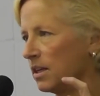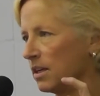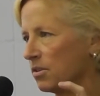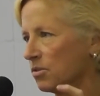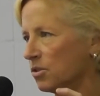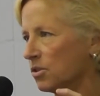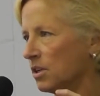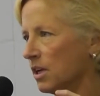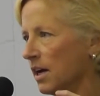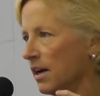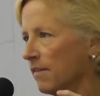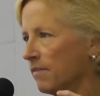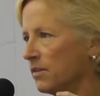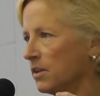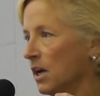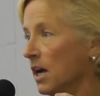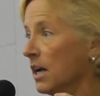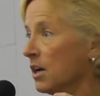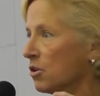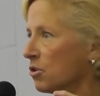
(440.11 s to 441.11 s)
this stuff,
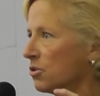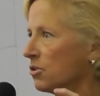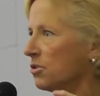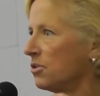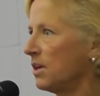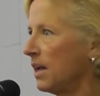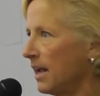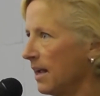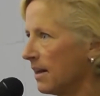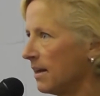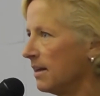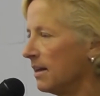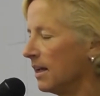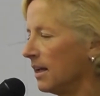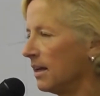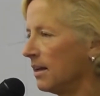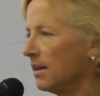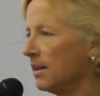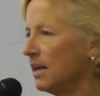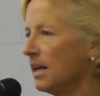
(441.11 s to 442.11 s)
to understand
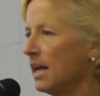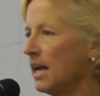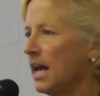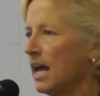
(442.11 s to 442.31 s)
it,